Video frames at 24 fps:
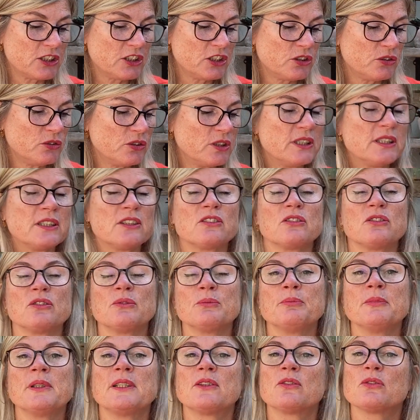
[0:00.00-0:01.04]
you need to
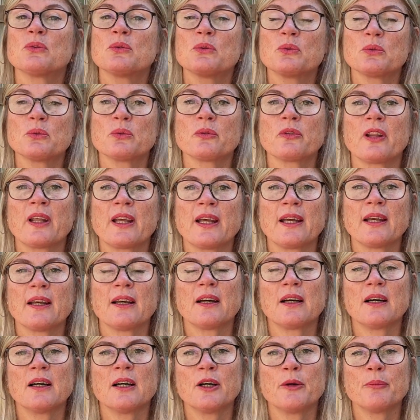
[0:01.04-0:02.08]
meet all their
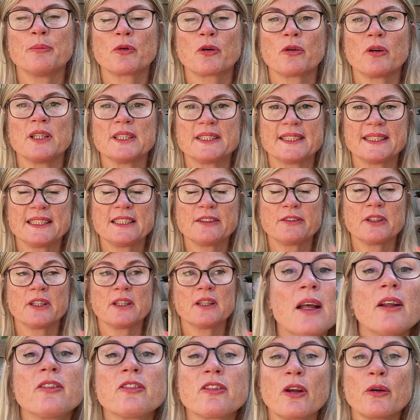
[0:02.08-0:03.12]
criteria.
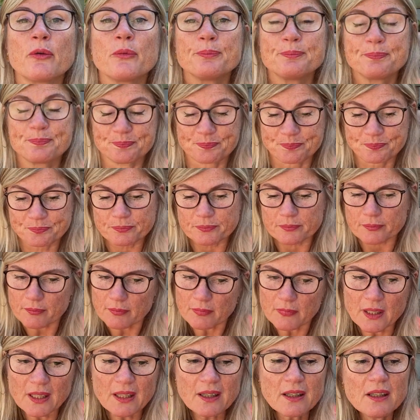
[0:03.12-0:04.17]
So
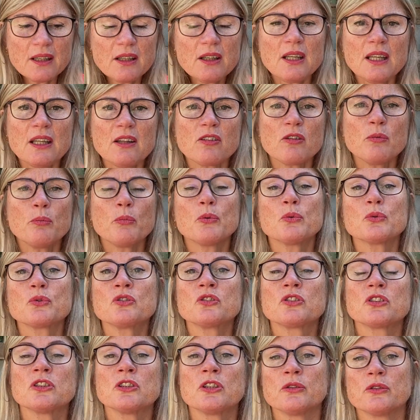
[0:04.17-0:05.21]
it's important
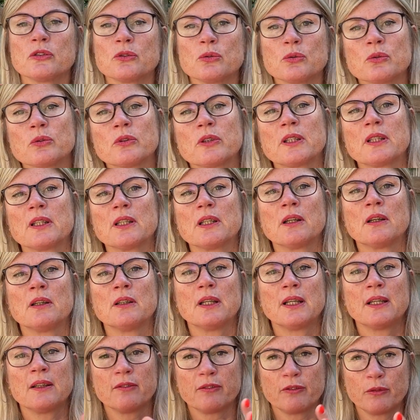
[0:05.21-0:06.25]
to know that all the
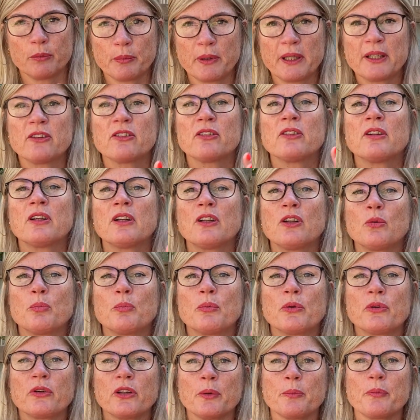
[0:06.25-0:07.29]
information that you
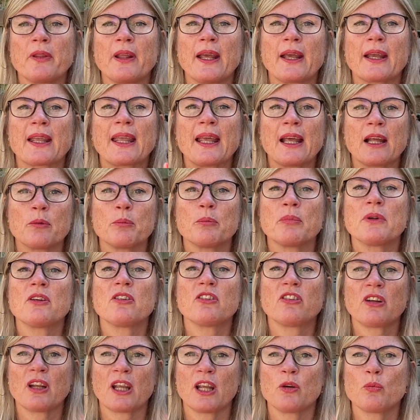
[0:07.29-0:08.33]
put up there can be
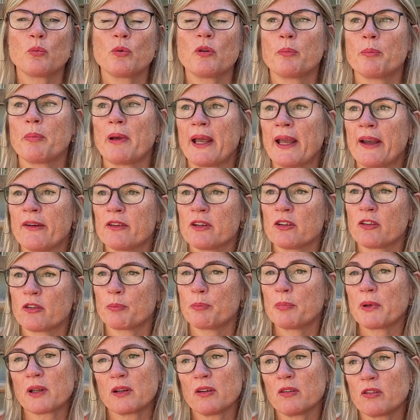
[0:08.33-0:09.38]
shared with parents,
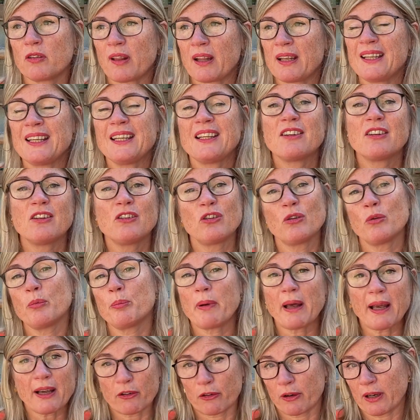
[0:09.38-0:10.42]
because they need to do a
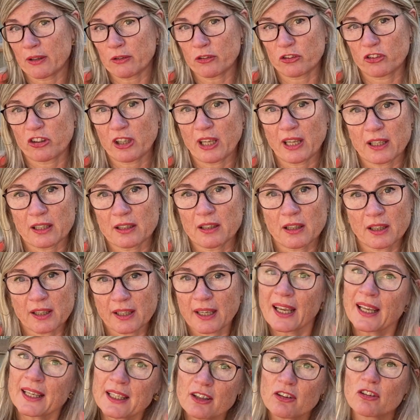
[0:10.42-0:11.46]
background check like
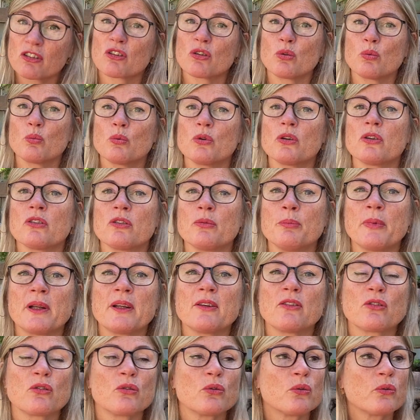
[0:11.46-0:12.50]
any school would to
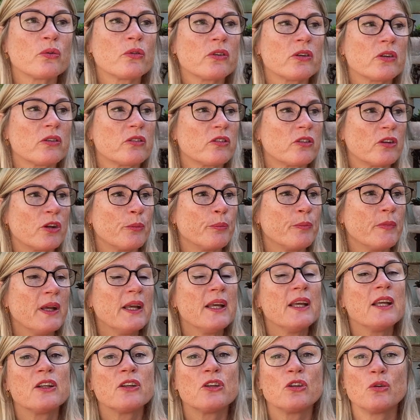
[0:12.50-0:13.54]
make sure that
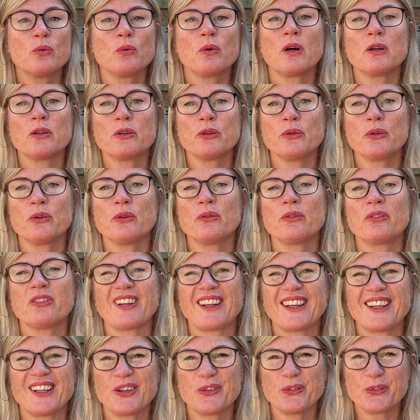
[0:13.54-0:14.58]
you are who you
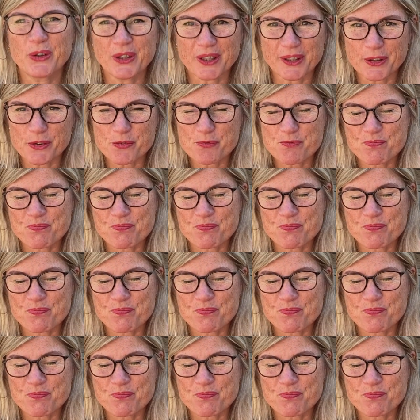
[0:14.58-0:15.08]
say you are.